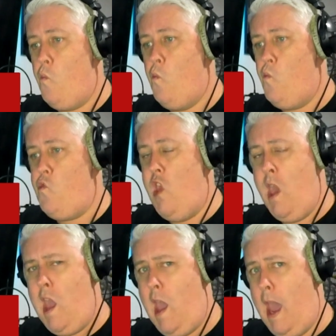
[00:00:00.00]

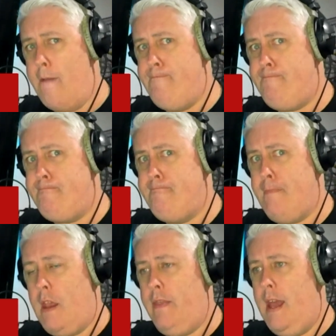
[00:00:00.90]
yeah.
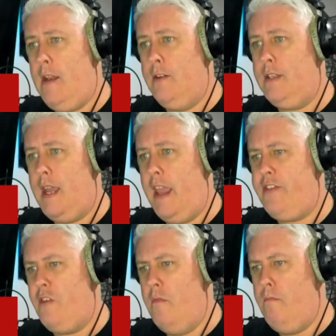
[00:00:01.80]
That looks like it's
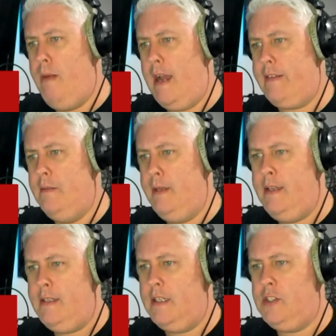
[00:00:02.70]
gone back to
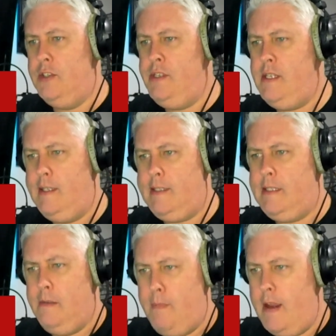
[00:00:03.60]
basics, doesn't
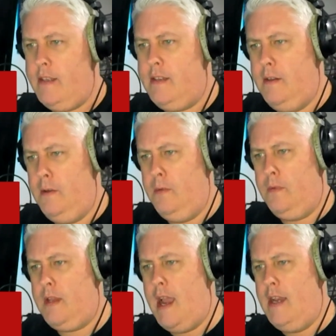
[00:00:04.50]
it? Back to
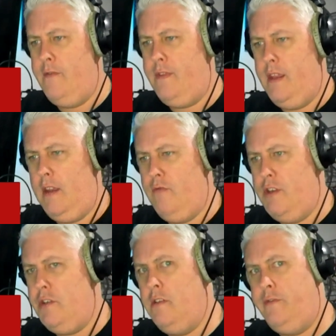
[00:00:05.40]
kind of the
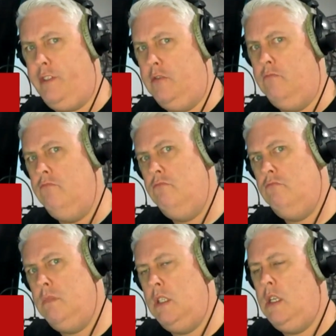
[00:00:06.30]
original film
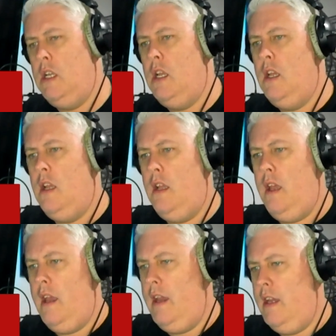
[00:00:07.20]

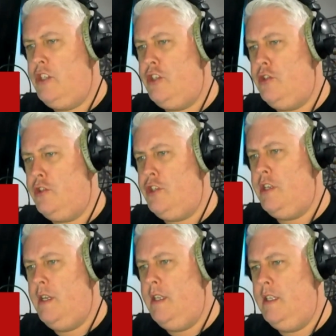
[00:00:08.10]
as such
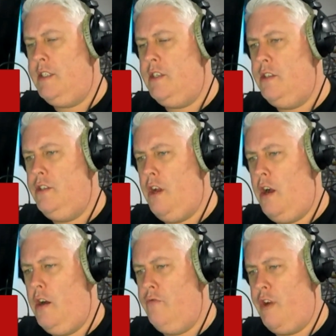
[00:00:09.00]
in its
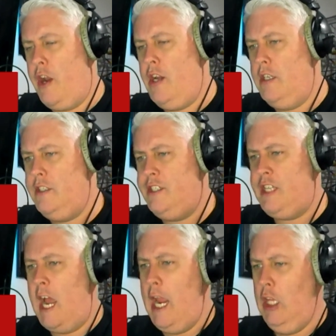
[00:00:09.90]
genre,
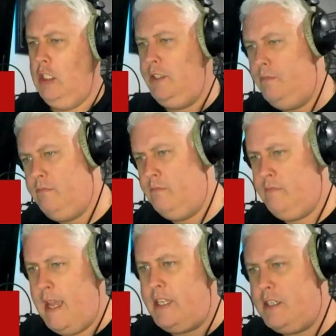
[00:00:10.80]

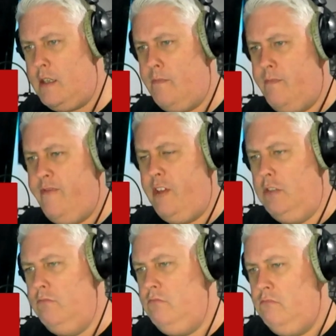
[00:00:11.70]
style-esque
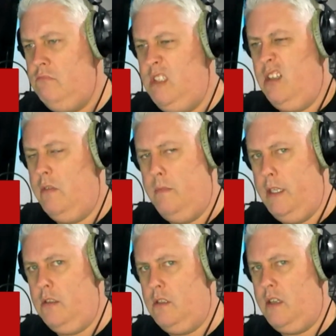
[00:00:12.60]
film. You know what I
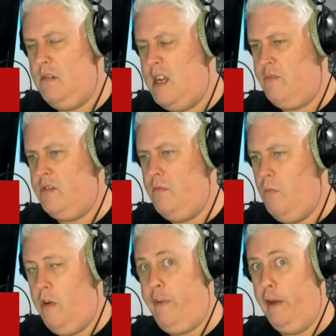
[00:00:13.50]
mean, don't you? I'm just
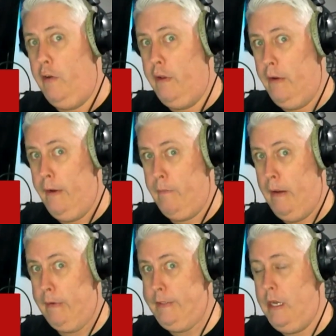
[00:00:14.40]
waffling on a lot of
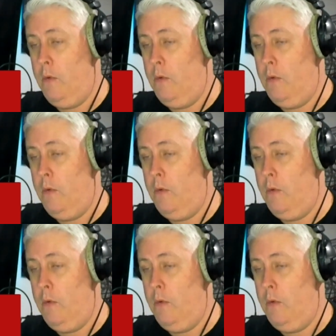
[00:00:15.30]
bollocks now.